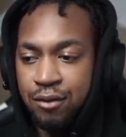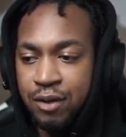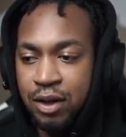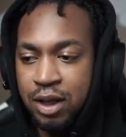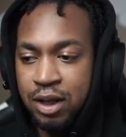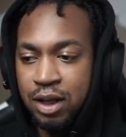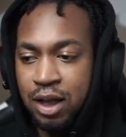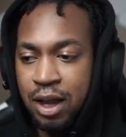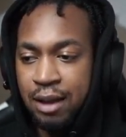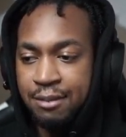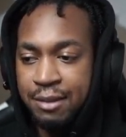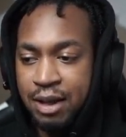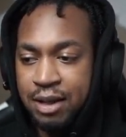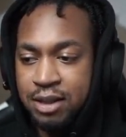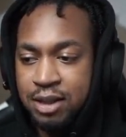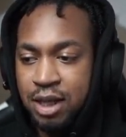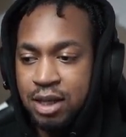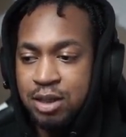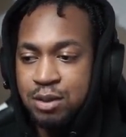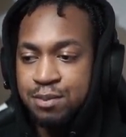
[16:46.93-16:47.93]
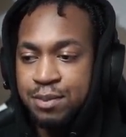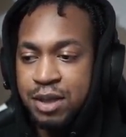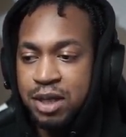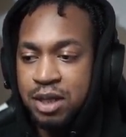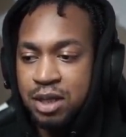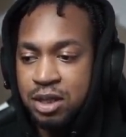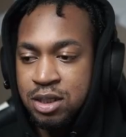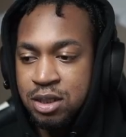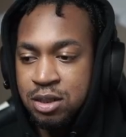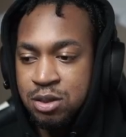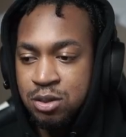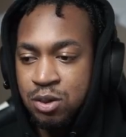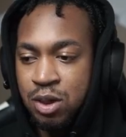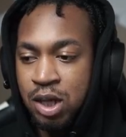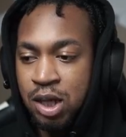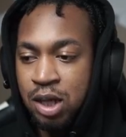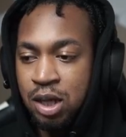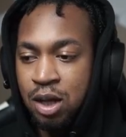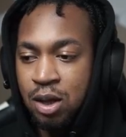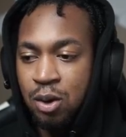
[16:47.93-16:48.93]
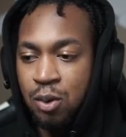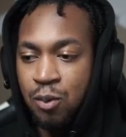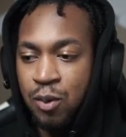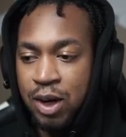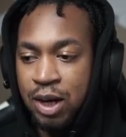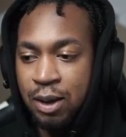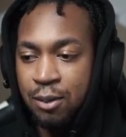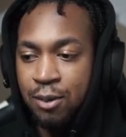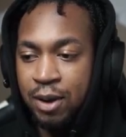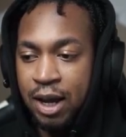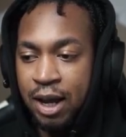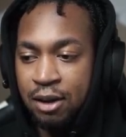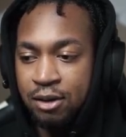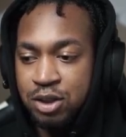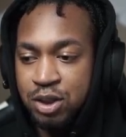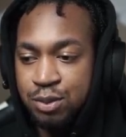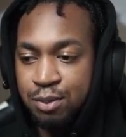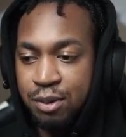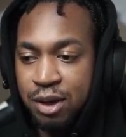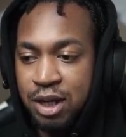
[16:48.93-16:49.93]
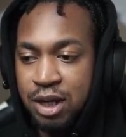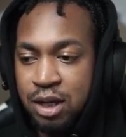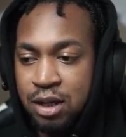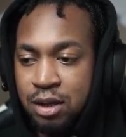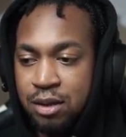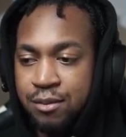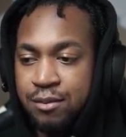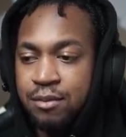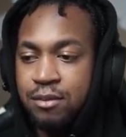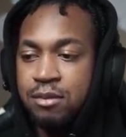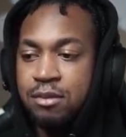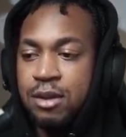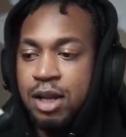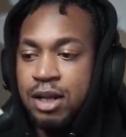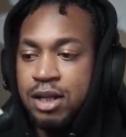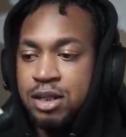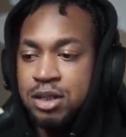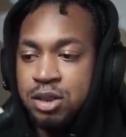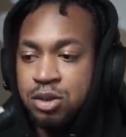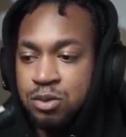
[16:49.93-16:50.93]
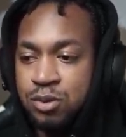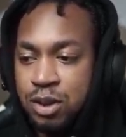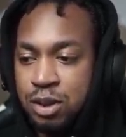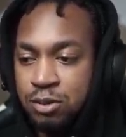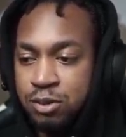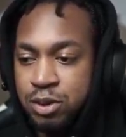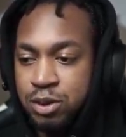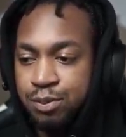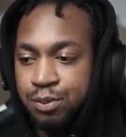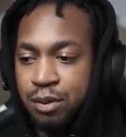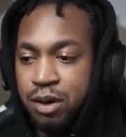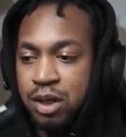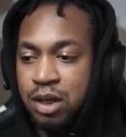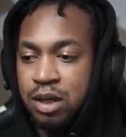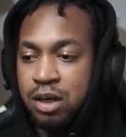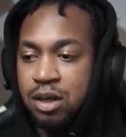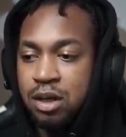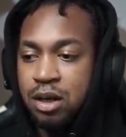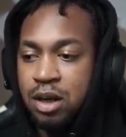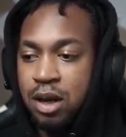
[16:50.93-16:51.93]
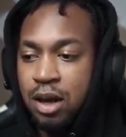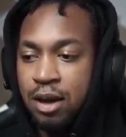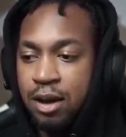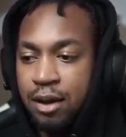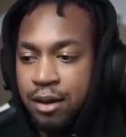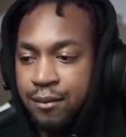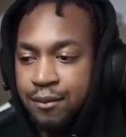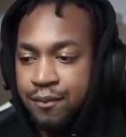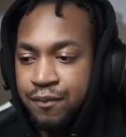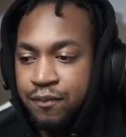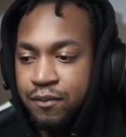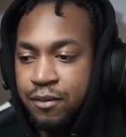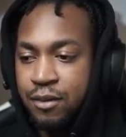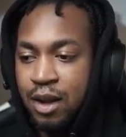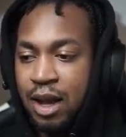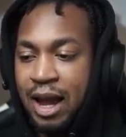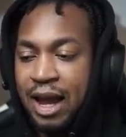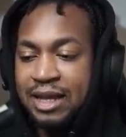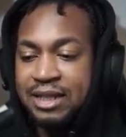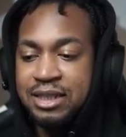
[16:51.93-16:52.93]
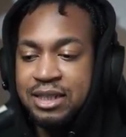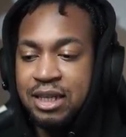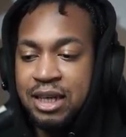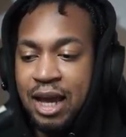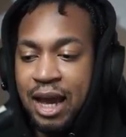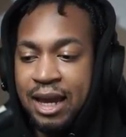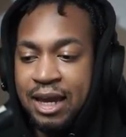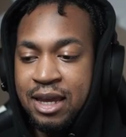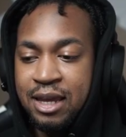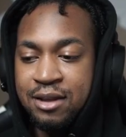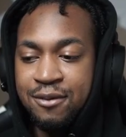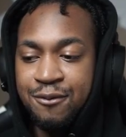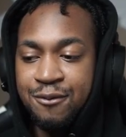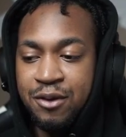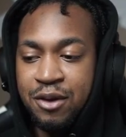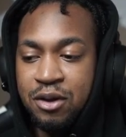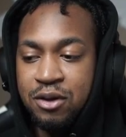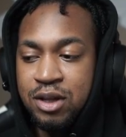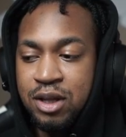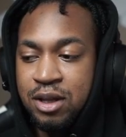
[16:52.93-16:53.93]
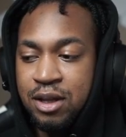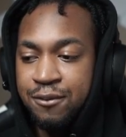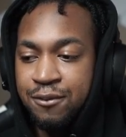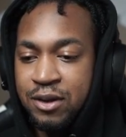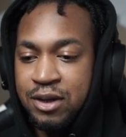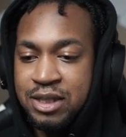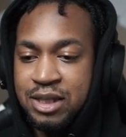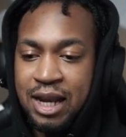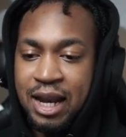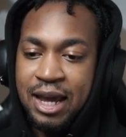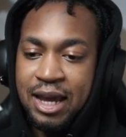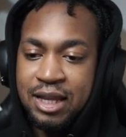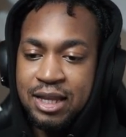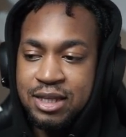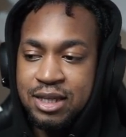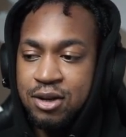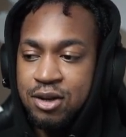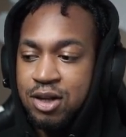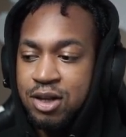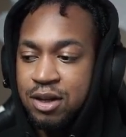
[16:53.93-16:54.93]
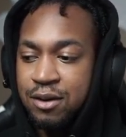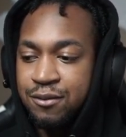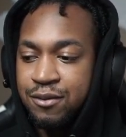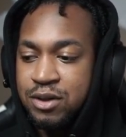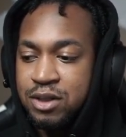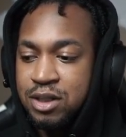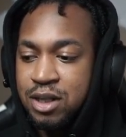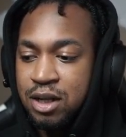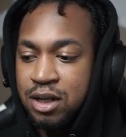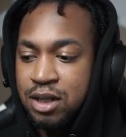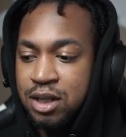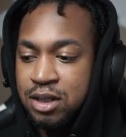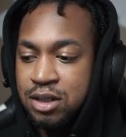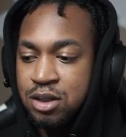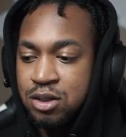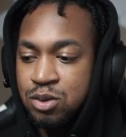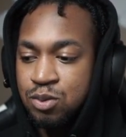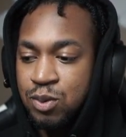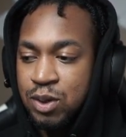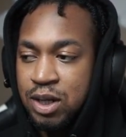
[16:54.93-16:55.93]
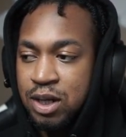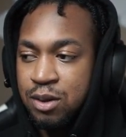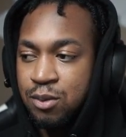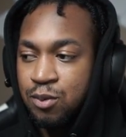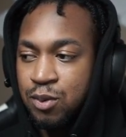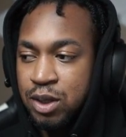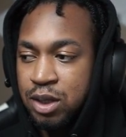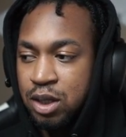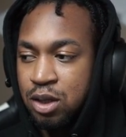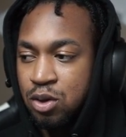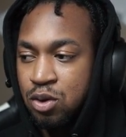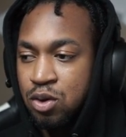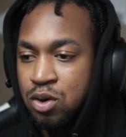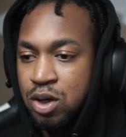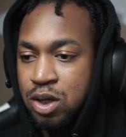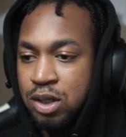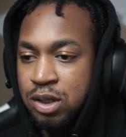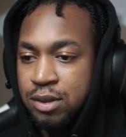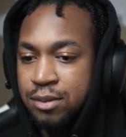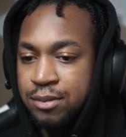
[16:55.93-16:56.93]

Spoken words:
Look at the aim down sight speed. This is with it without sprinting. Now this is with it with sprinting. I can feel the difference and I can tell the difference. Now this is with it on.